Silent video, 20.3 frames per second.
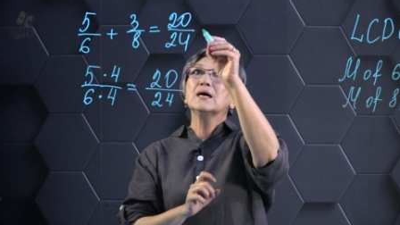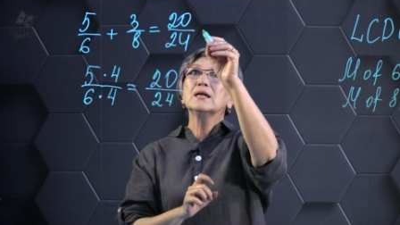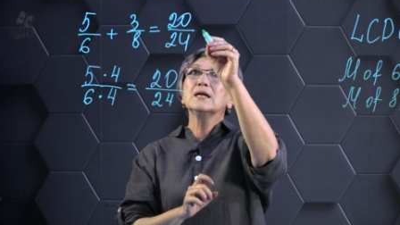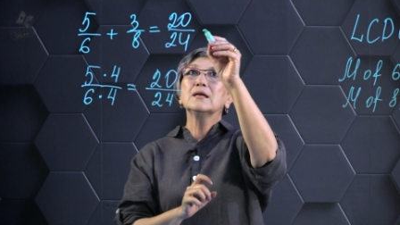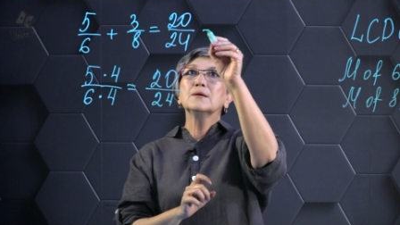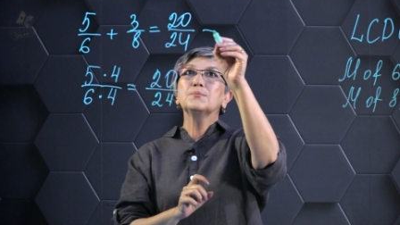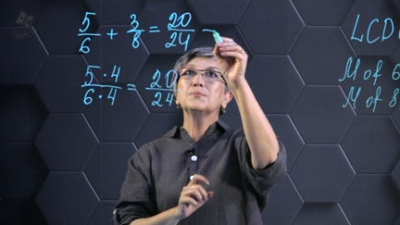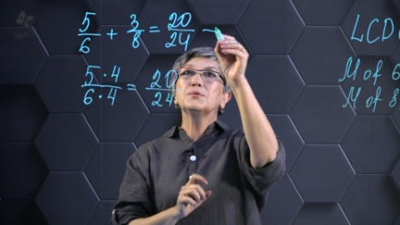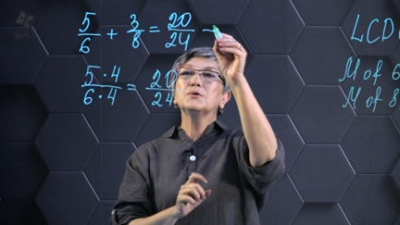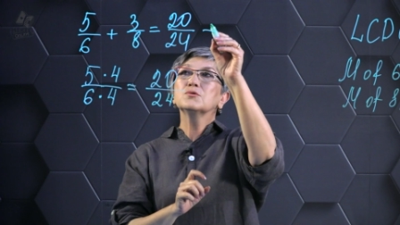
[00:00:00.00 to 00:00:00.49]

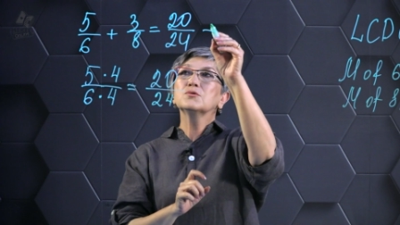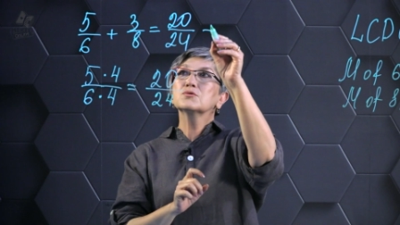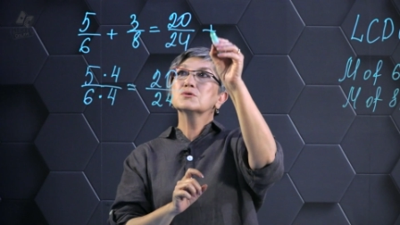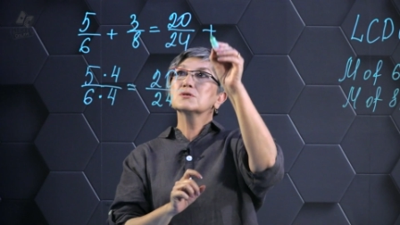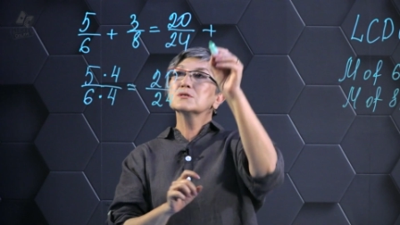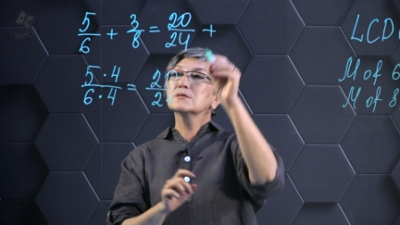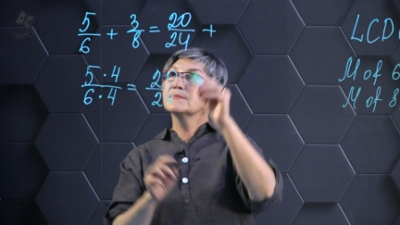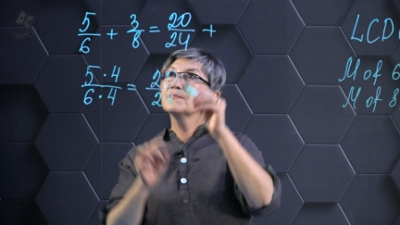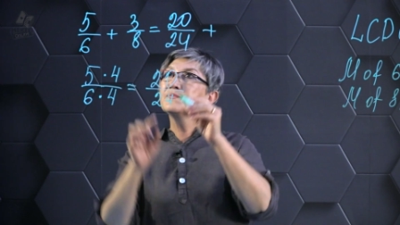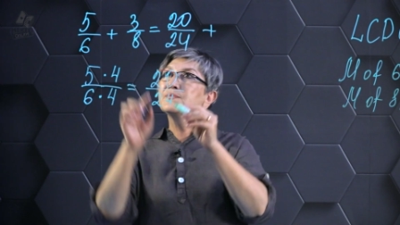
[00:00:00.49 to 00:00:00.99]
Following
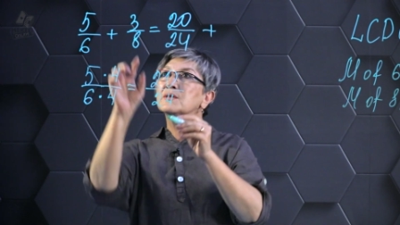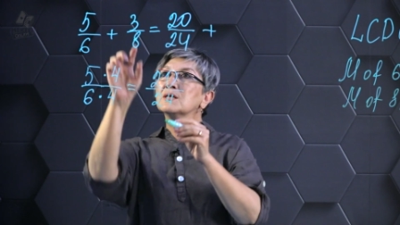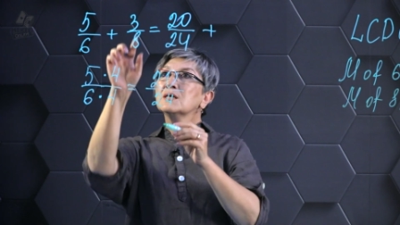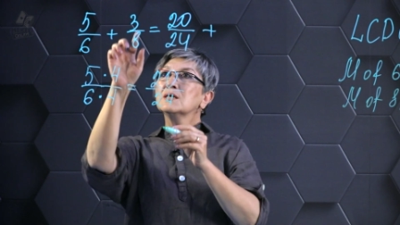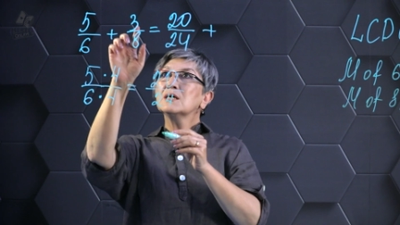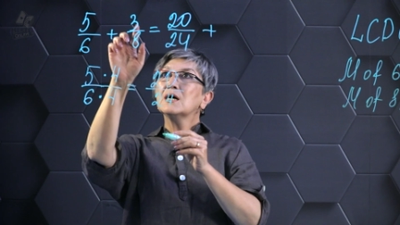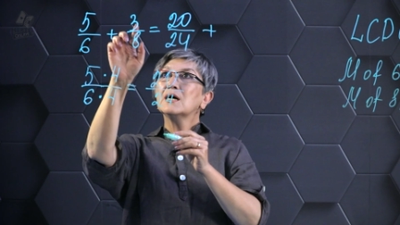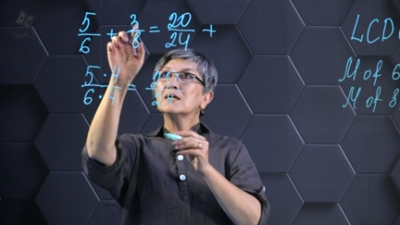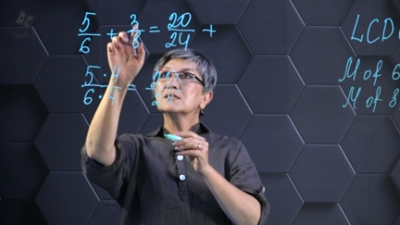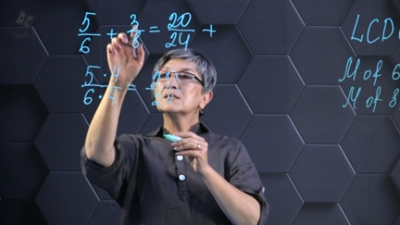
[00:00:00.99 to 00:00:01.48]
that,
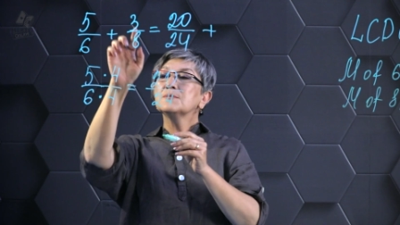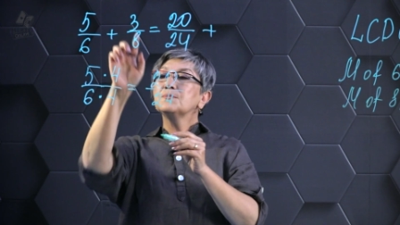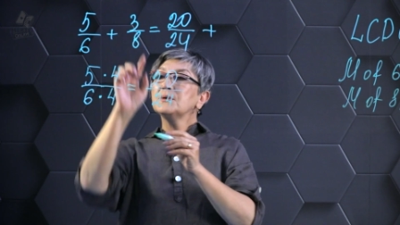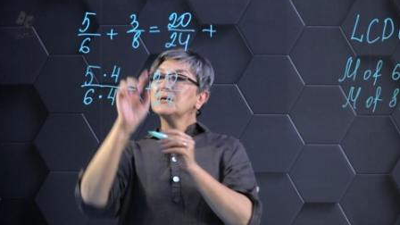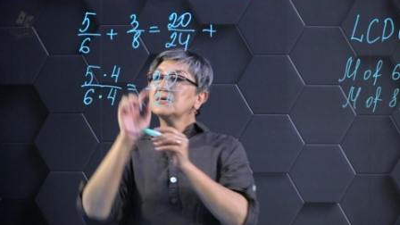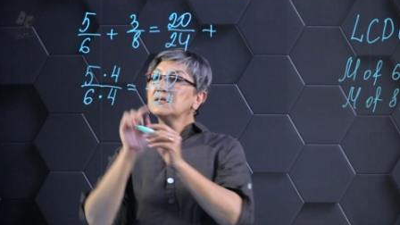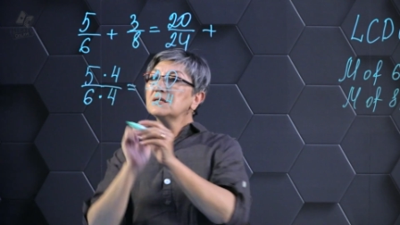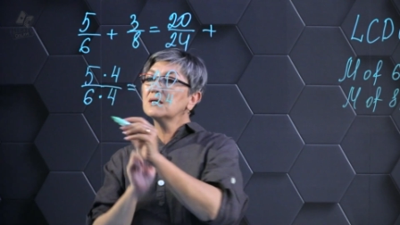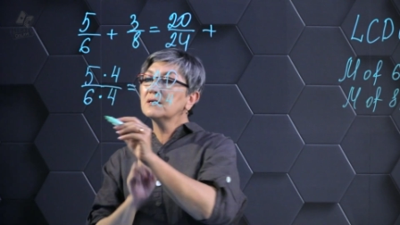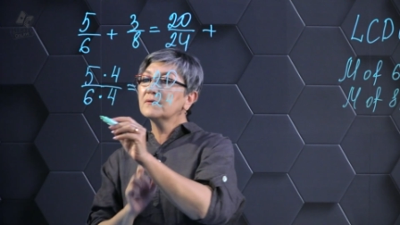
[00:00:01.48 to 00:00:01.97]
in
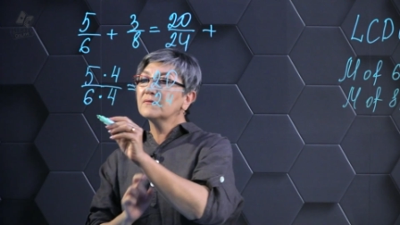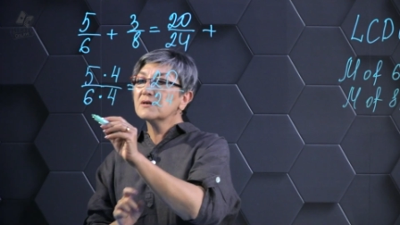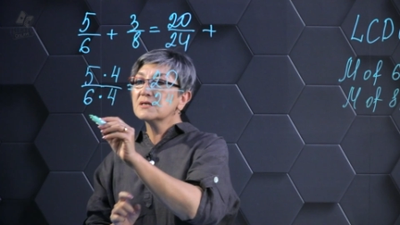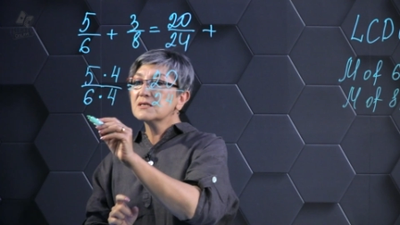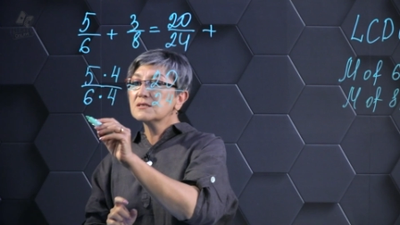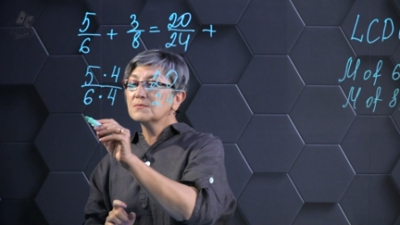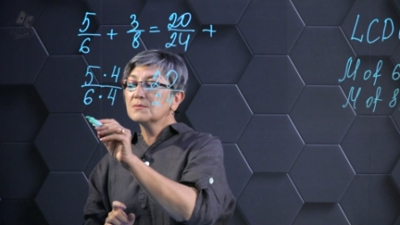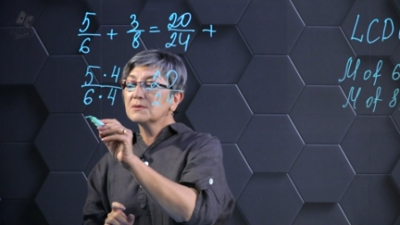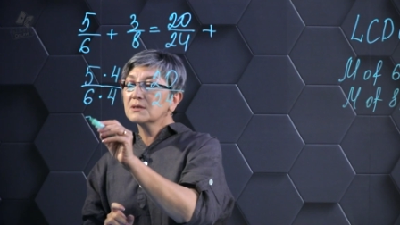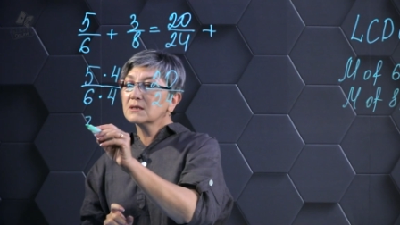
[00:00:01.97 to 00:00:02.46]
addition.
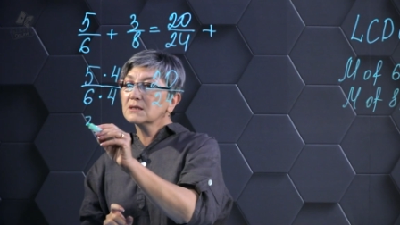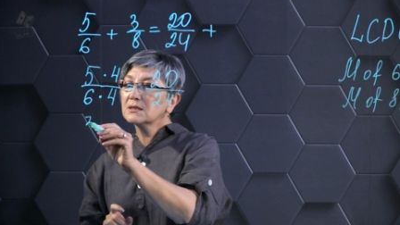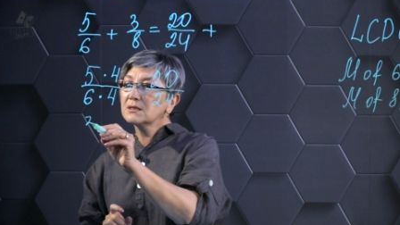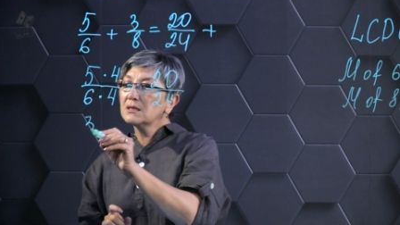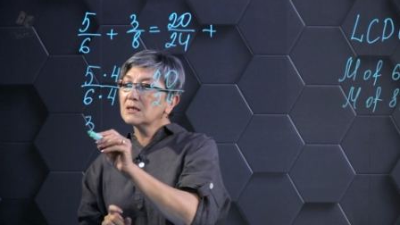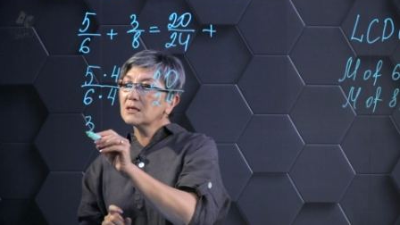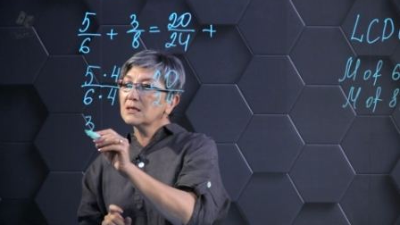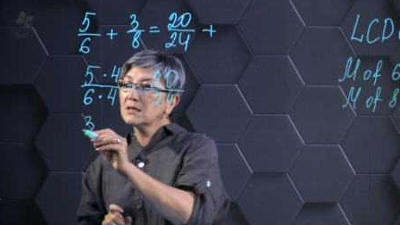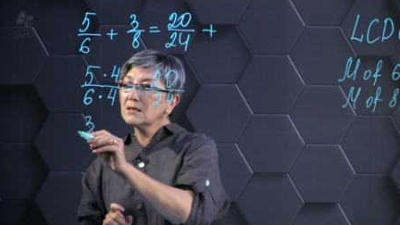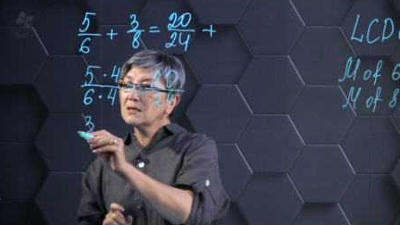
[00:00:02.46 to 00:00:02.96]

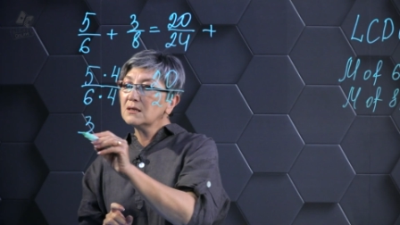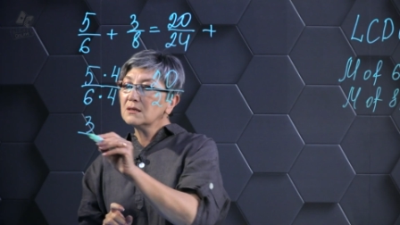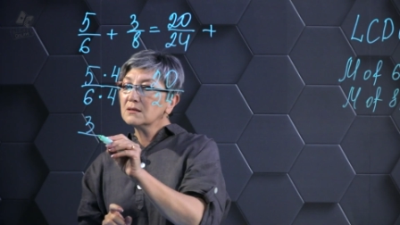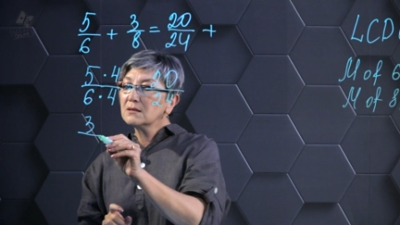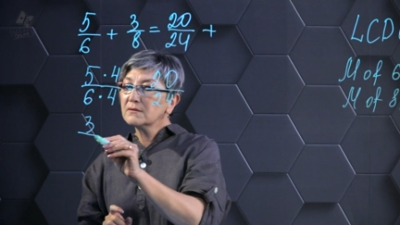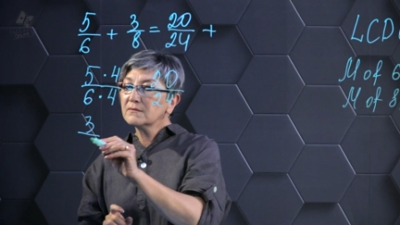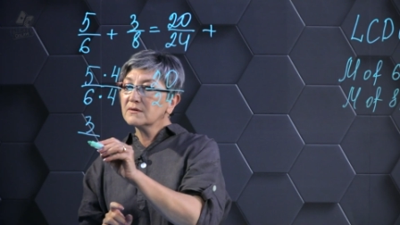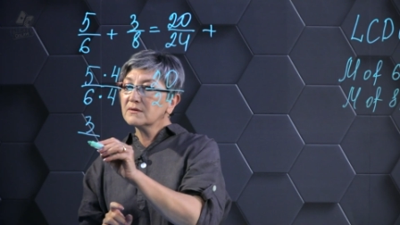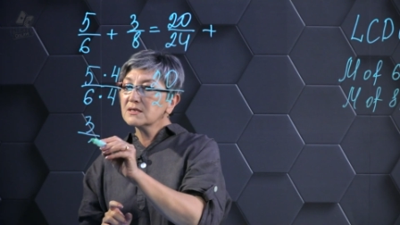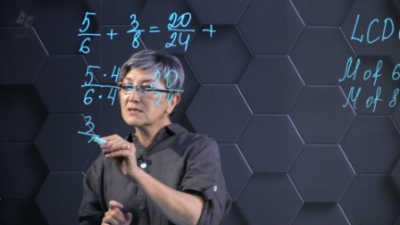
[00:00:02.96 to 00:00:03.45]
At this
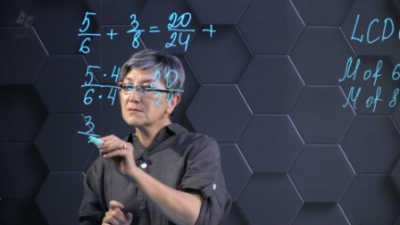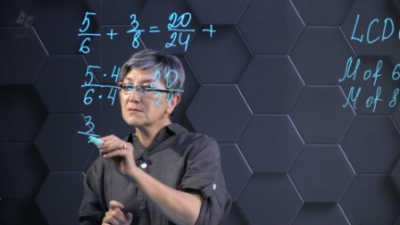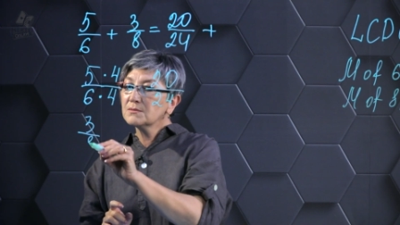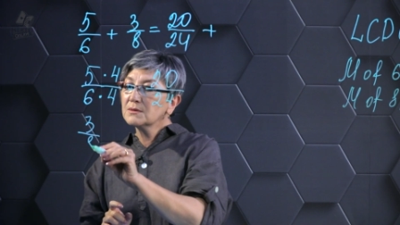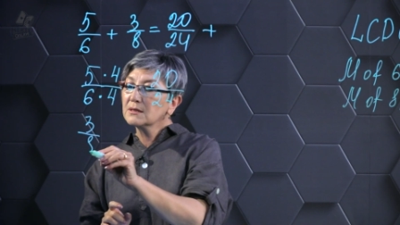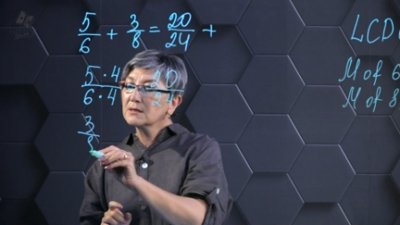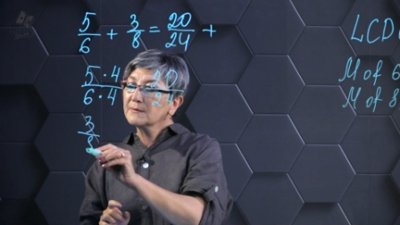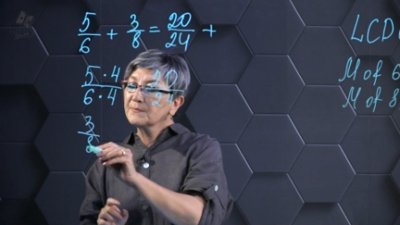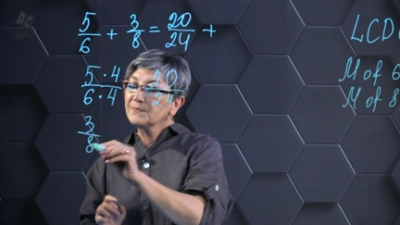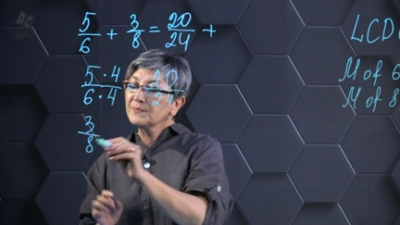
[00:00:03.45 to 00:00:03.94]
moment,
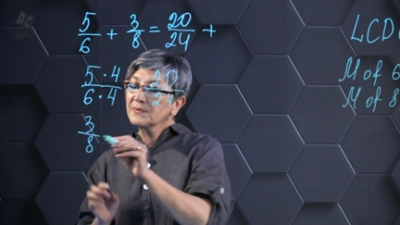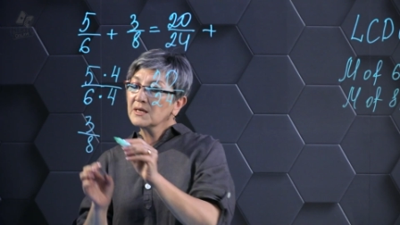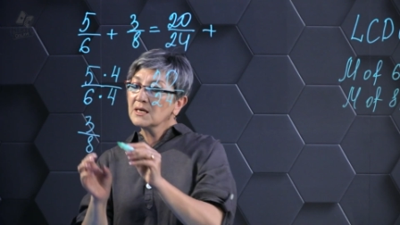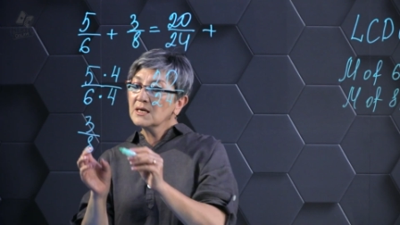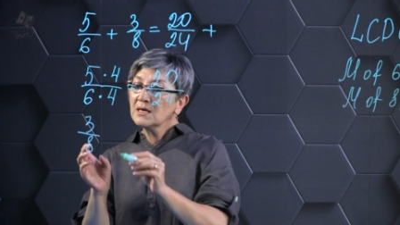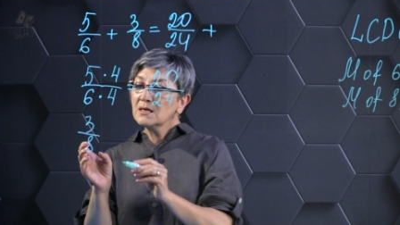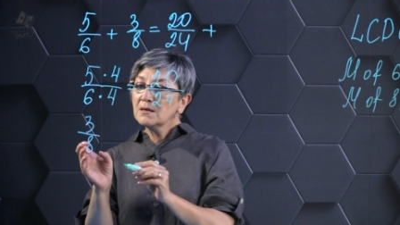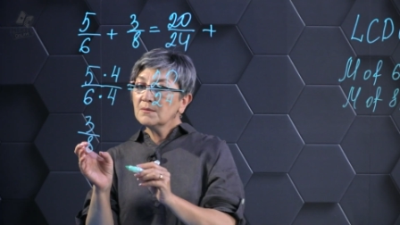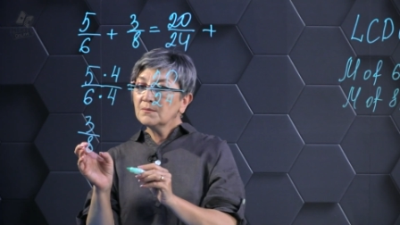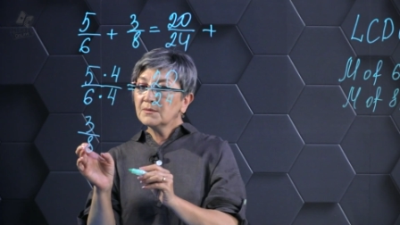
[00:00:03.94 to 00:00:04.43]
three
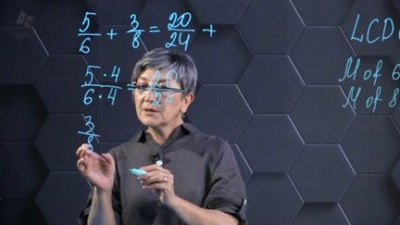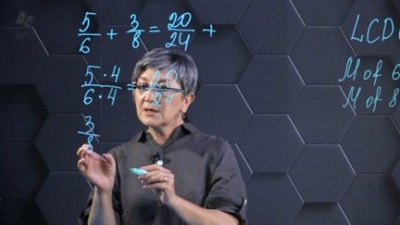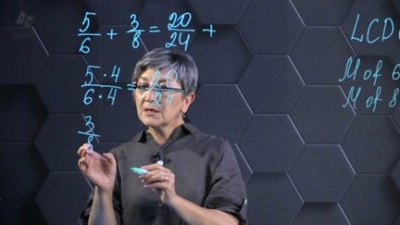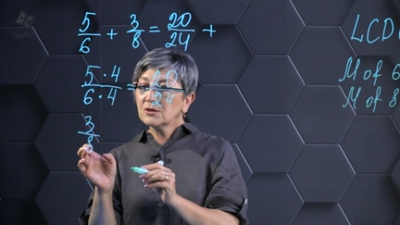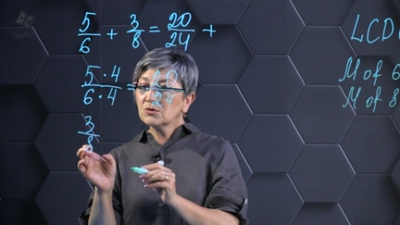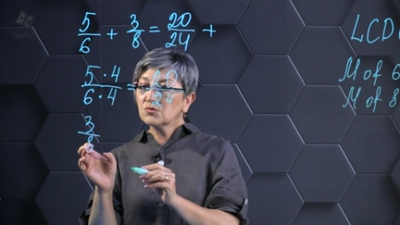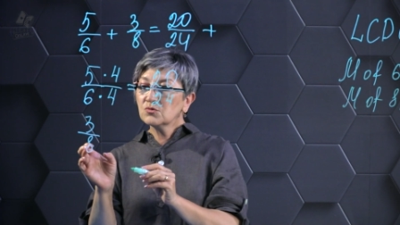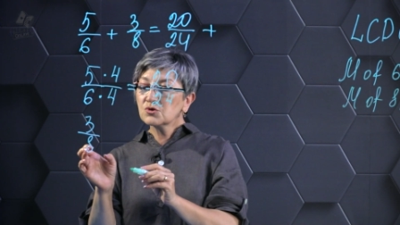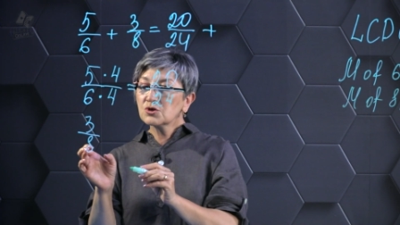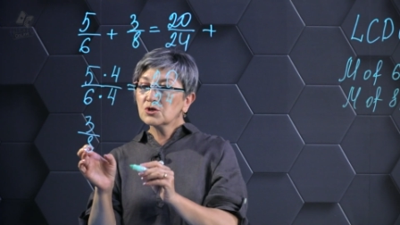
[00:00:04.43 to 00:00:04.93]
out of eight.